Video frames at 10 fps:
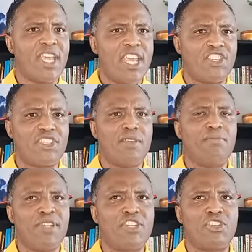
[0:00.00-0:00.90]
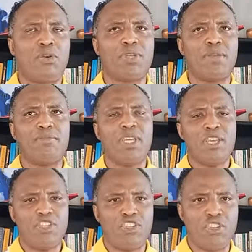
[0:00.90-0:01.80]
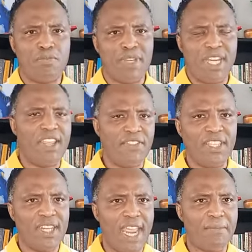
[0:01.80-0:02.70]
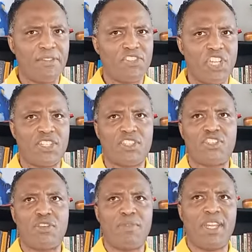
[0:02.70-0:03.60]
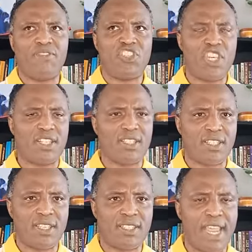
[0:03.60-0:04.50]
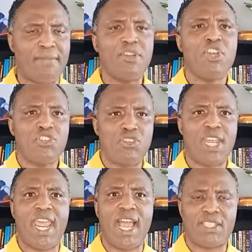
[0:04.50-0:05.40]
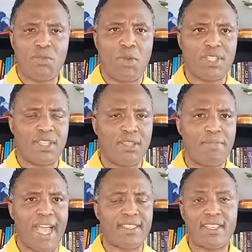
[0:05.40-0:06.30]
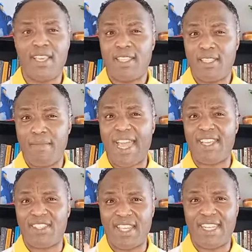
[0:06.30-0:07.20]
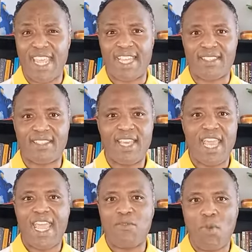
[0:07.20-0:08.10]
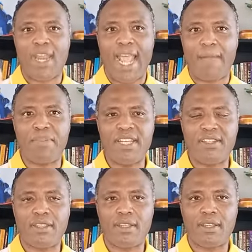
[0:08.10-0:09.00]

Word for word: He simply told him do you believe in the name of Jesus? Do you believe Jesus is the same today as he was in the past? The man answered, Yes. And what happened?